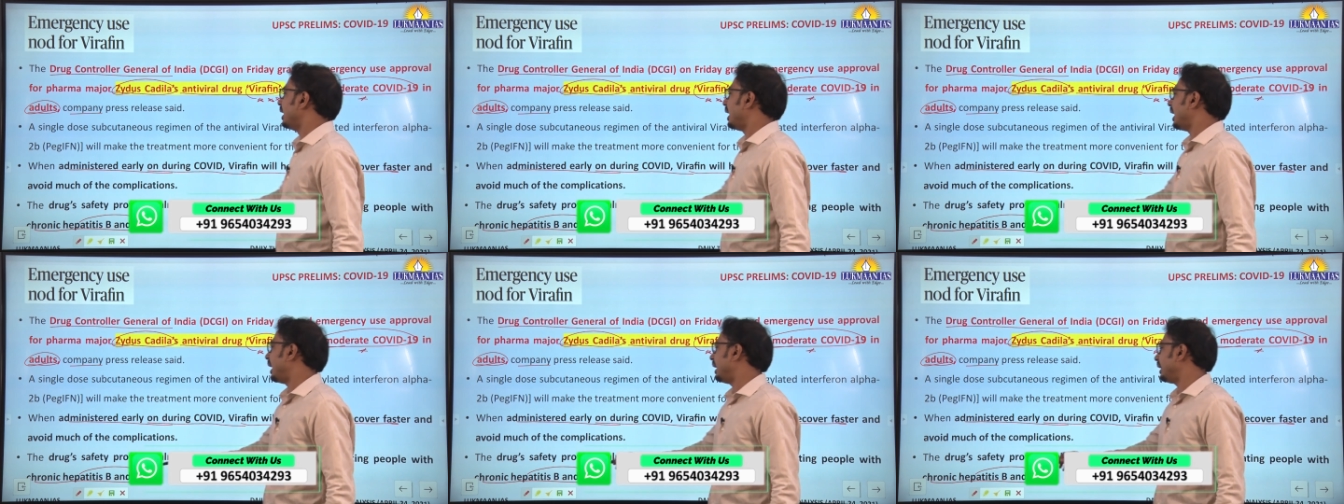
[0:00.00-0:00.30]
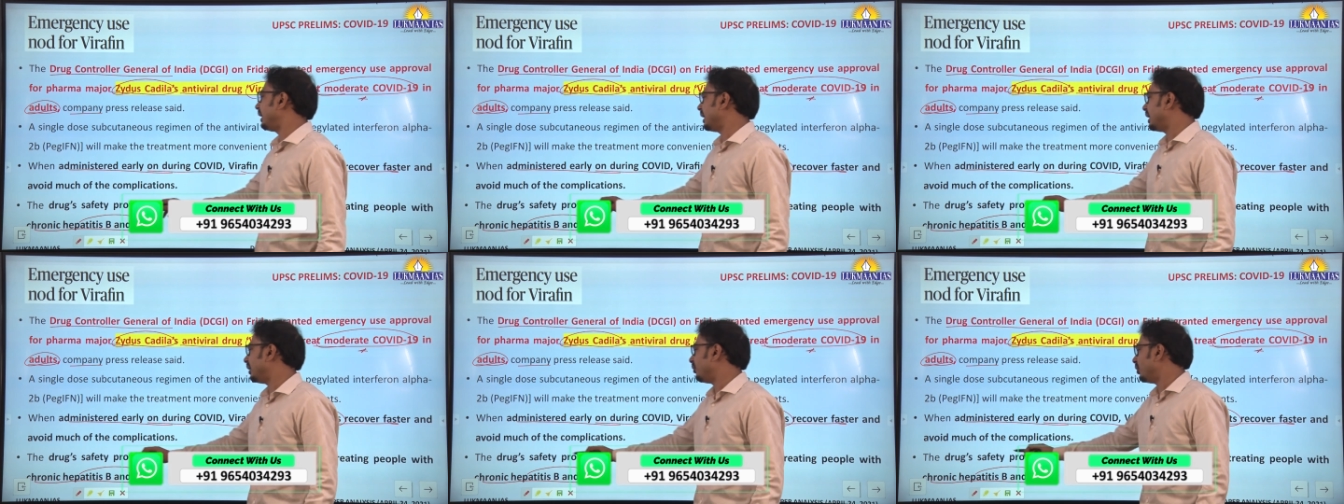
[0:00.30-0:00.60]

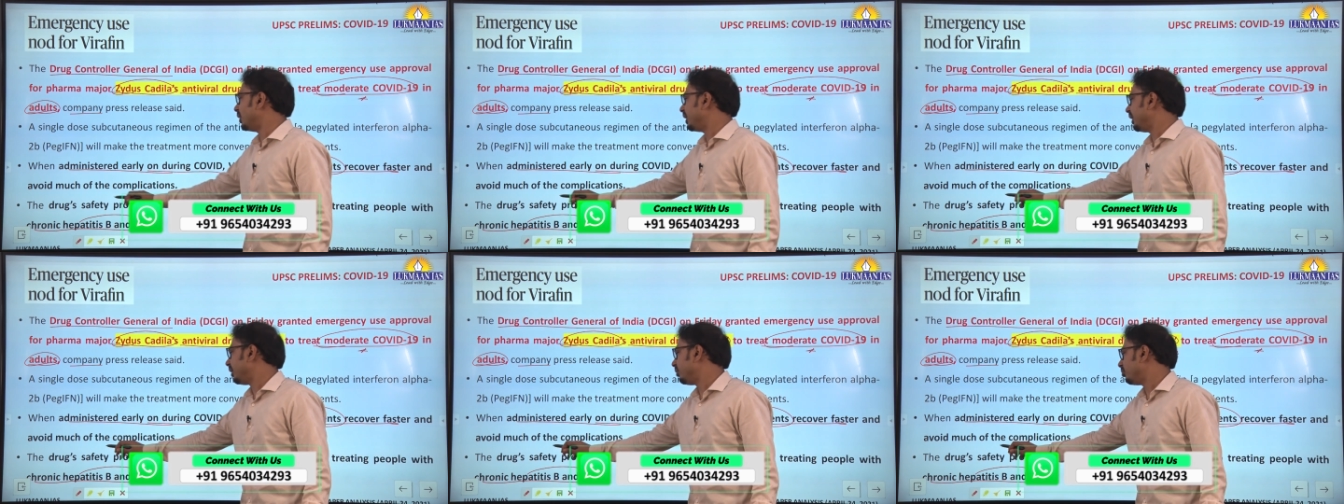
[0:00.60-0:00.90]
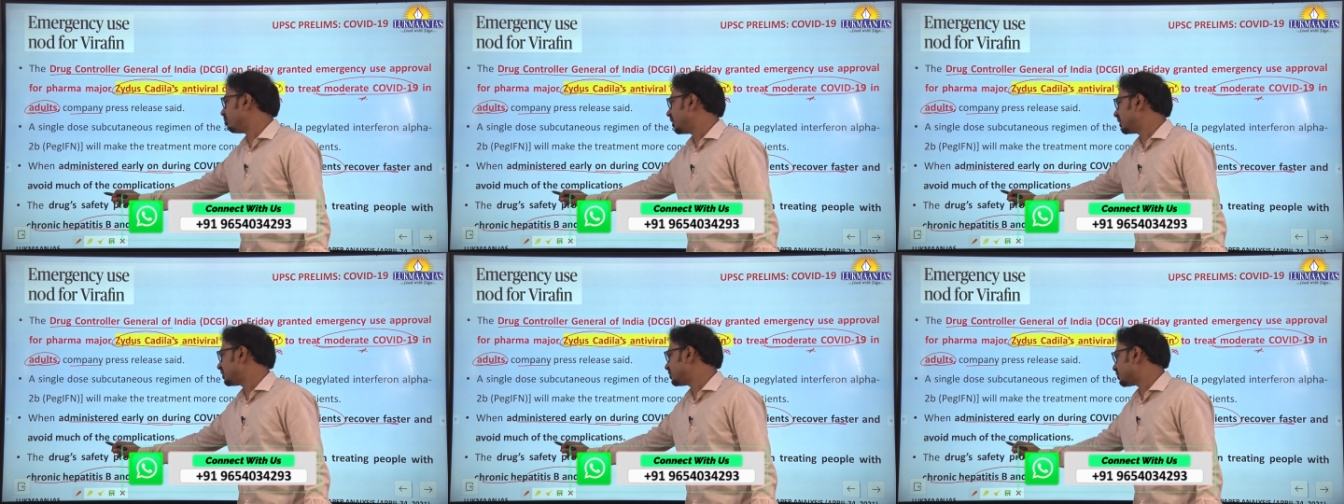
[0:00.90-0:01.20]
and avoid
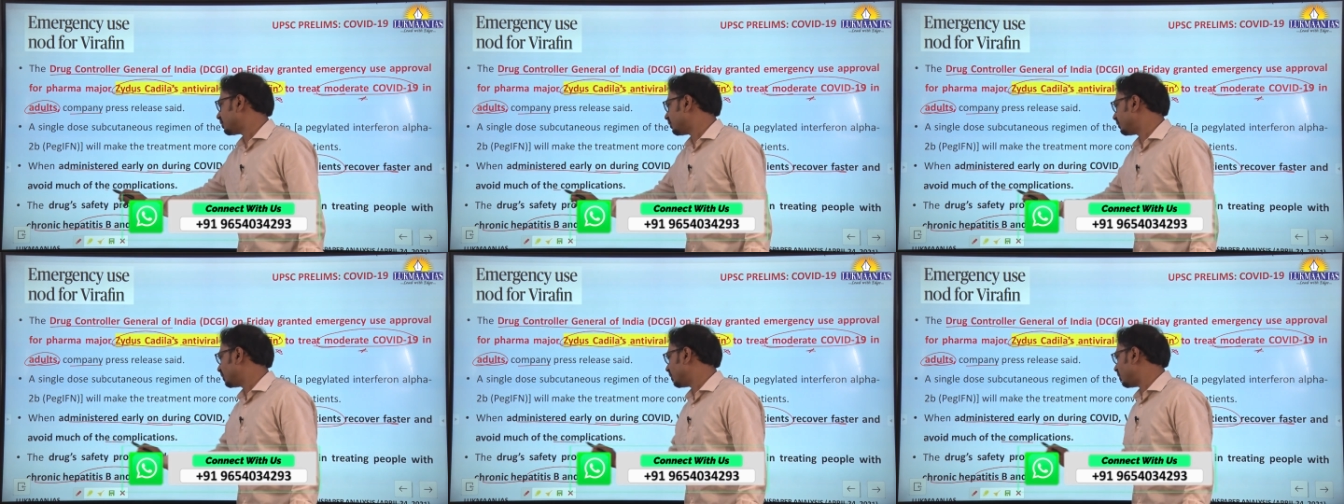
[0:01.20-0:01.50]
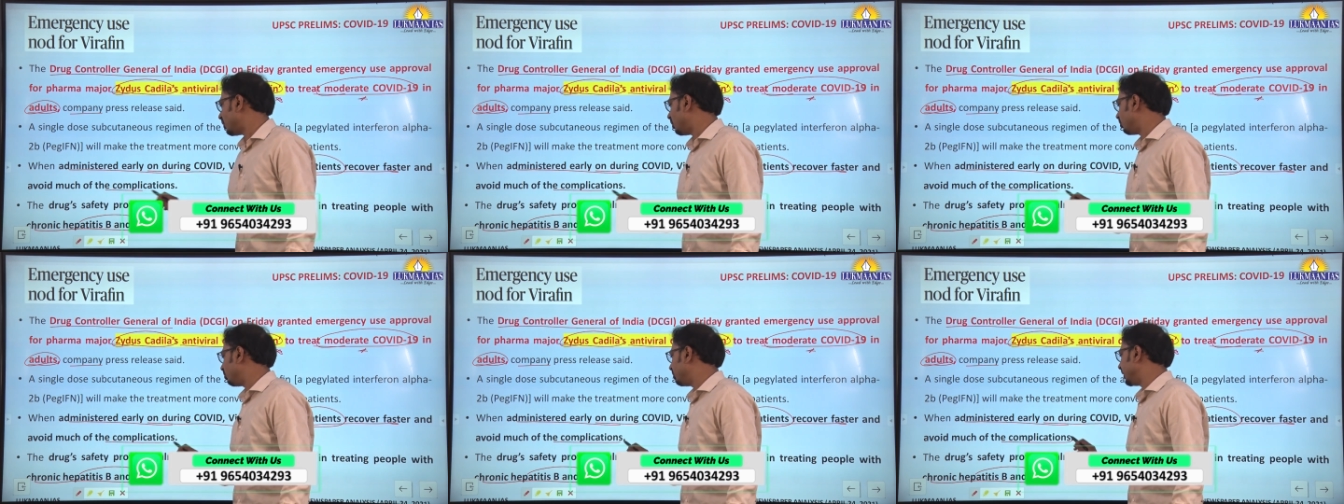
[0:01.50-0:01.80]
much of the
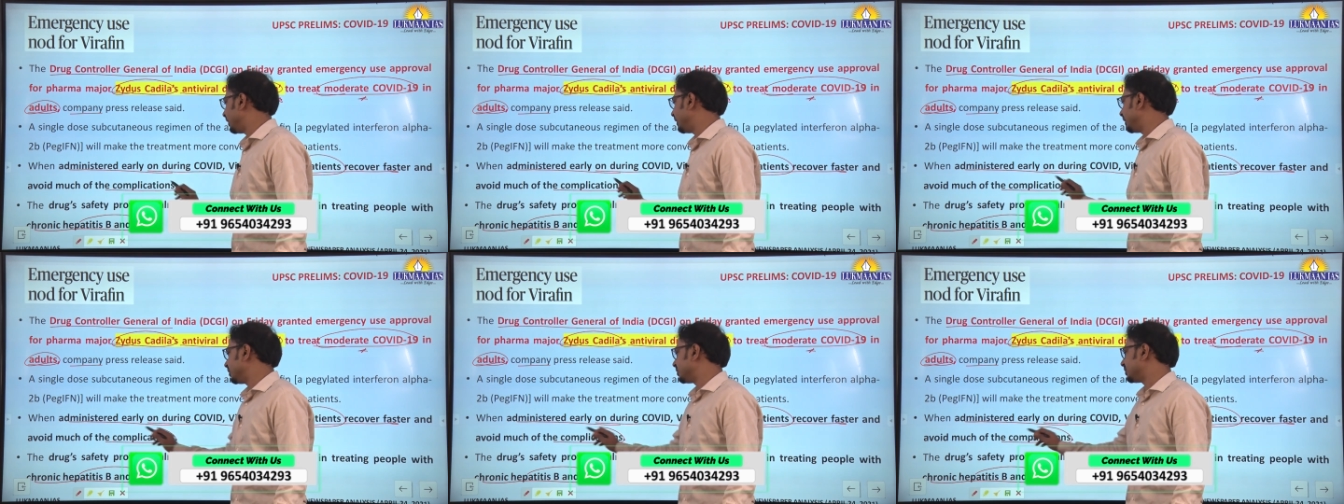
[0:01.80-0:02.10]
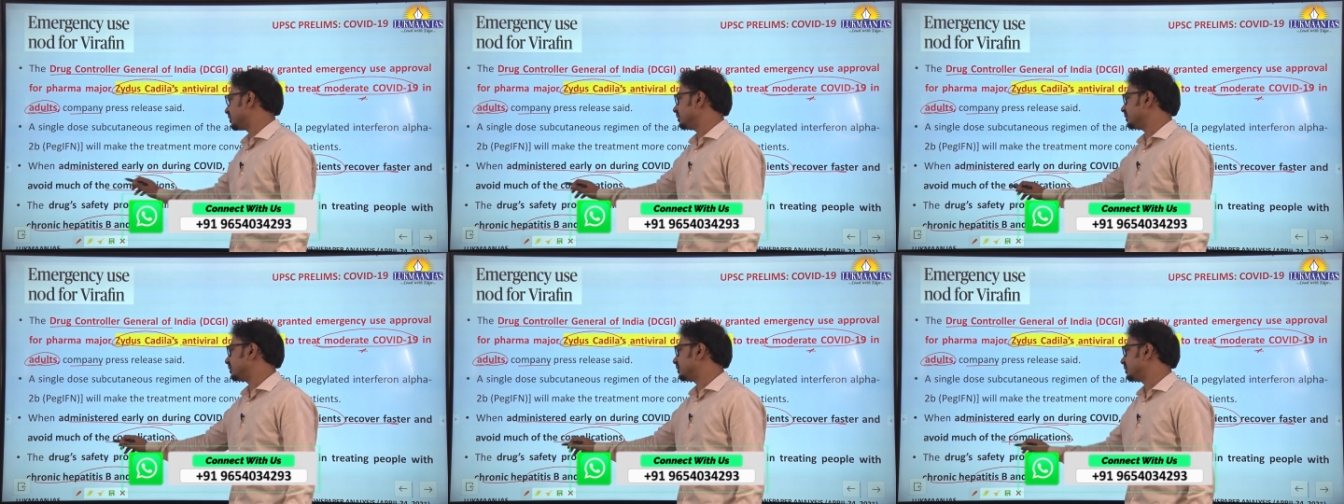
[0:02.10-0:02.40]

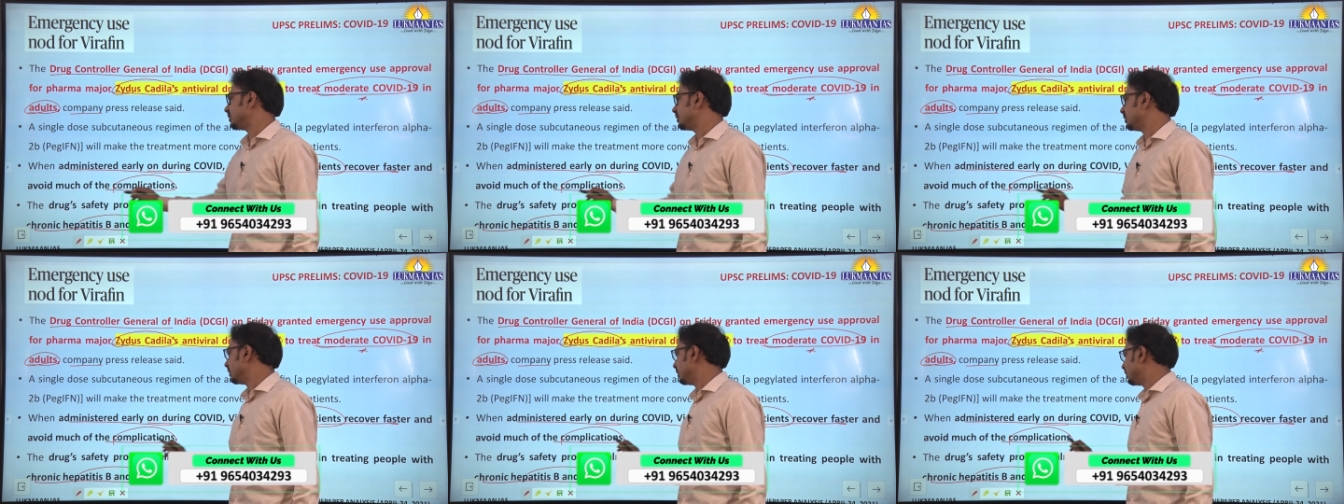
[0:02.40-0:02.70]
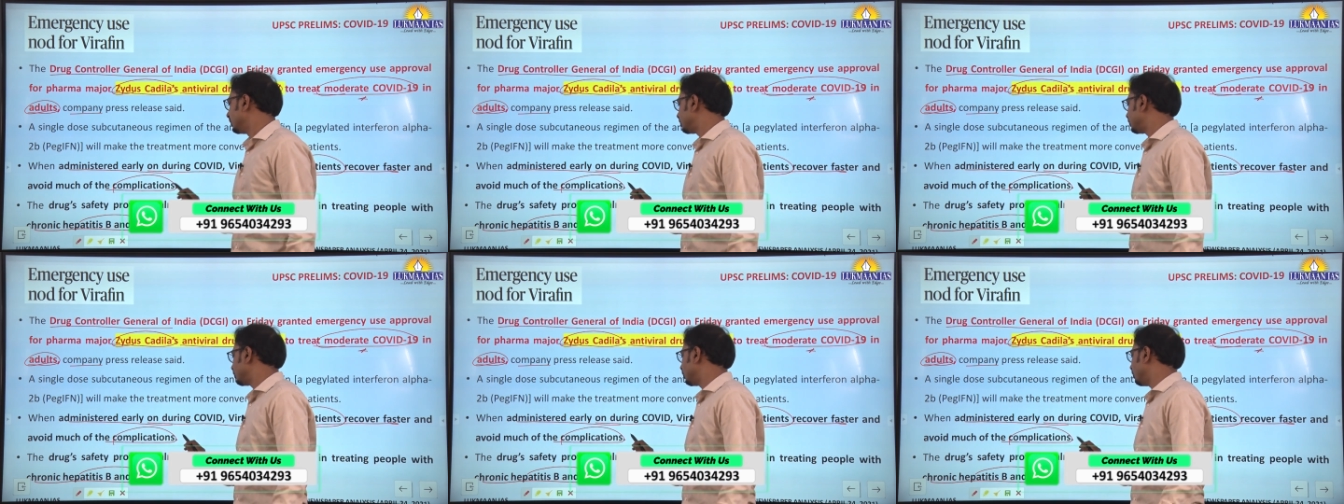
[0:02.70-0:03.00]
complications.
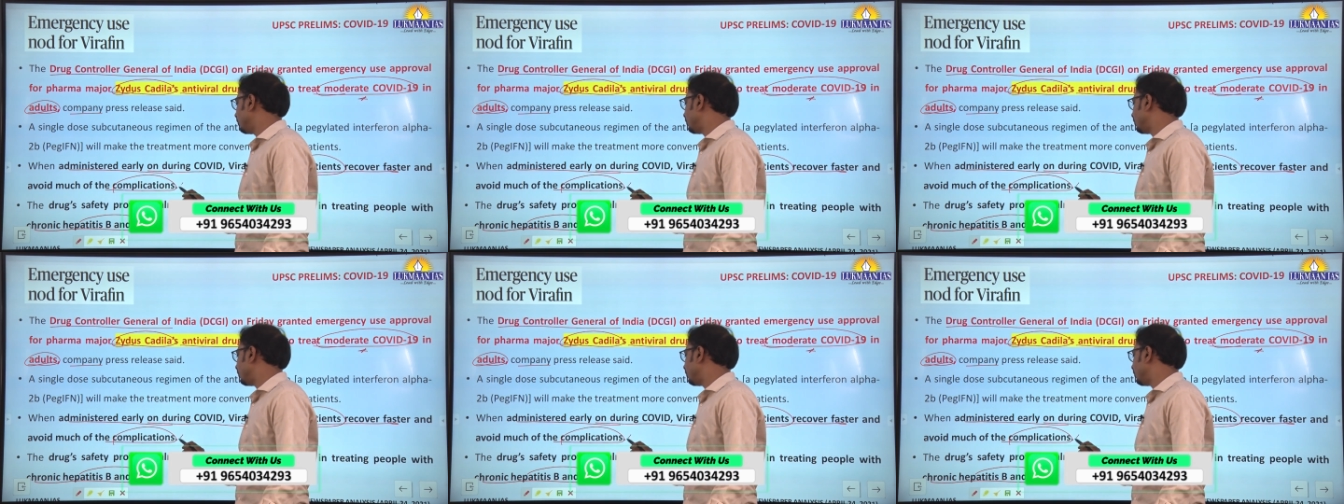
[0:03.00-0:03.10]
So